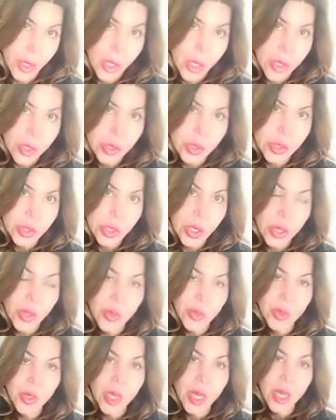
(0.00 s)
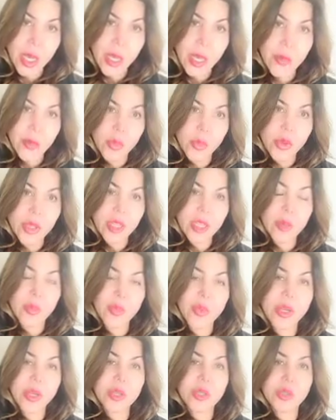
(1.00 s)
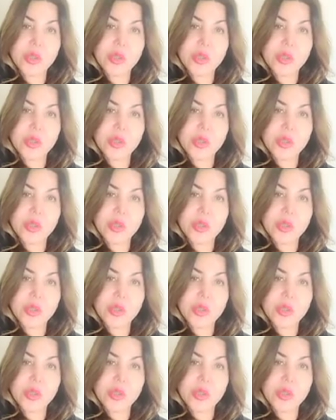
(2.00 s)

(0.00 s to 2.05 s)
So when they bring in